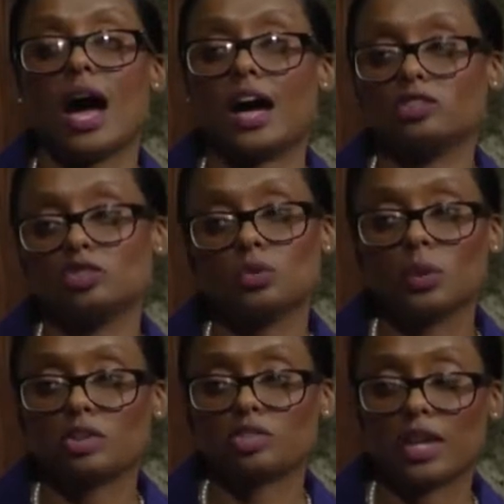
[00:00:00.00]
I do
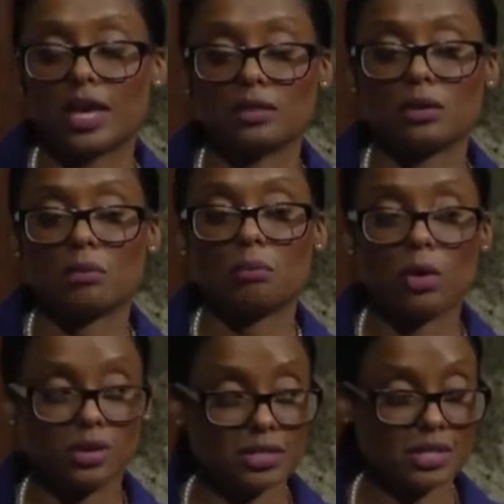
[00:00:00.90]
wish that
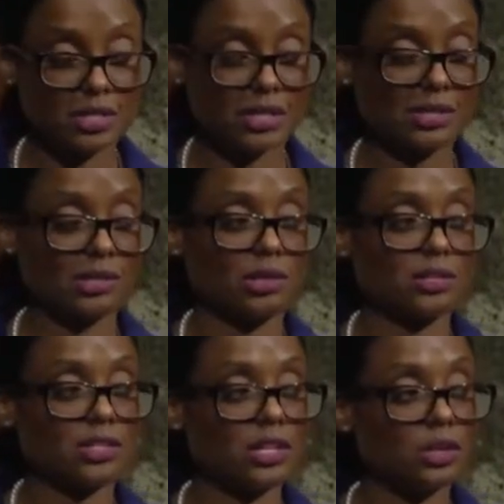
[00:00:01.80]
more citizens in
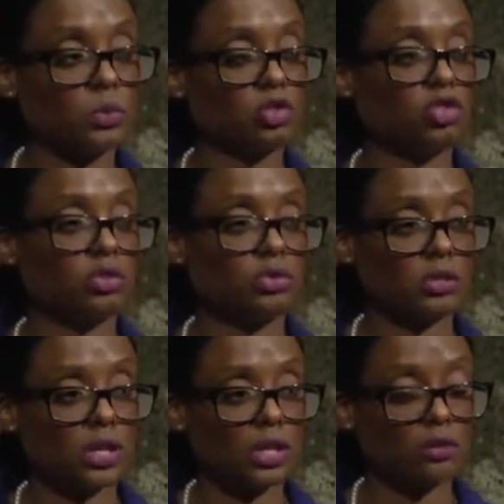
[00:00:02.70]
our city would choose
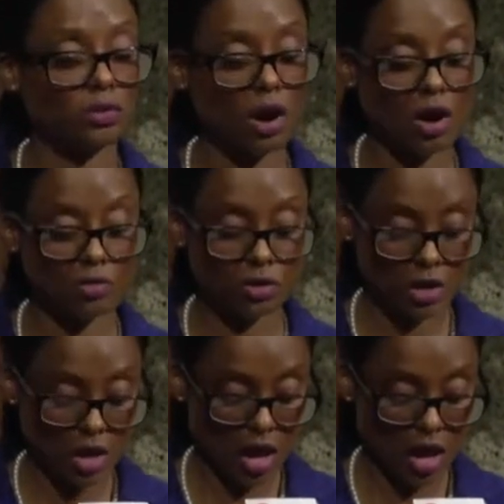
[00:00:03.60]
to get involved,